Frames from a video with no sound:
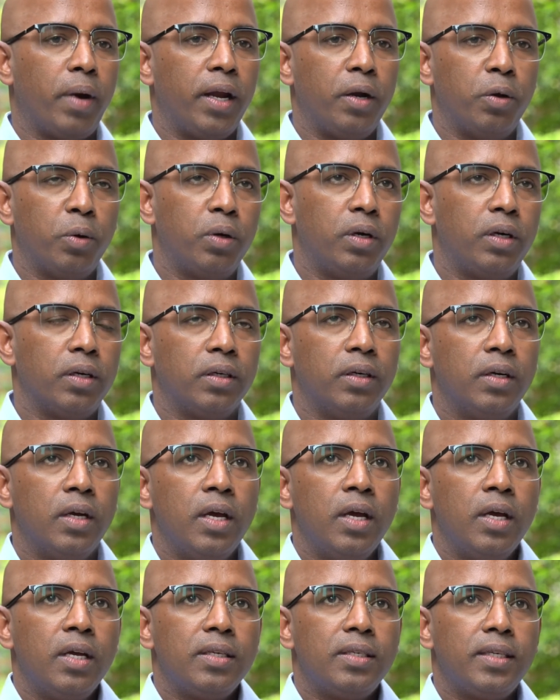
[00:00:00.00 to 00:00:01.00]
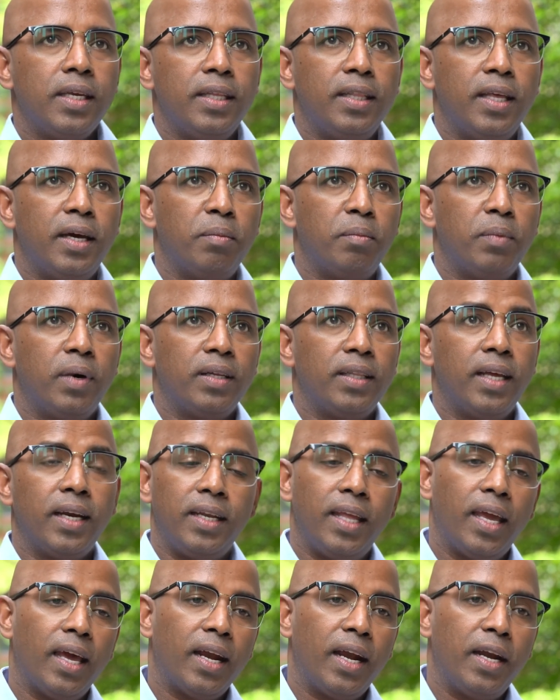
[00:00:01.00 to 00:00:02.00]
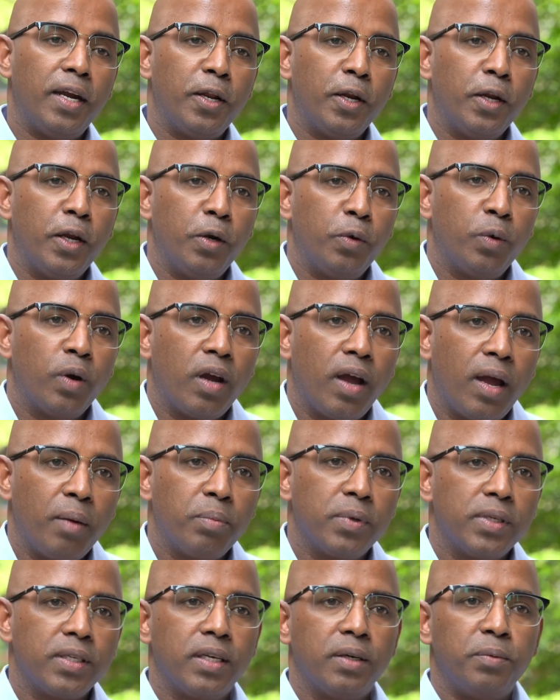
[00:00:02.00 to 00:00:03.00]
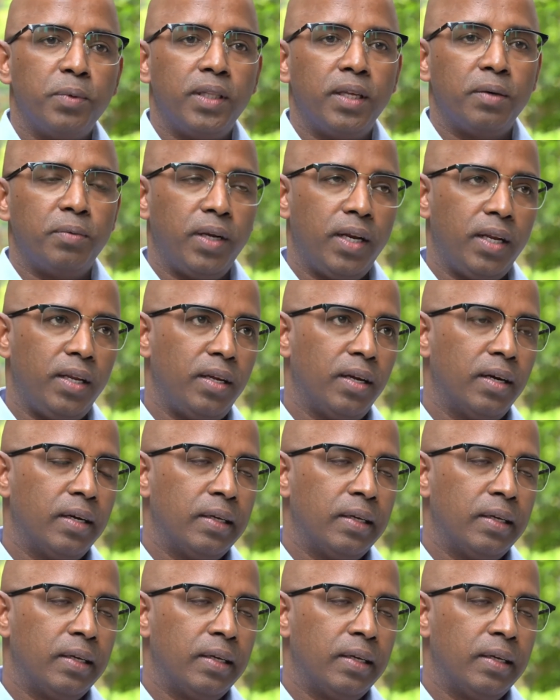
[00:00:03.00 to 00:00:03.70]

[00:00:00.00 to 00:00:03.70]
I don't uh, see them uh, that they are entering into a campus uh, with a very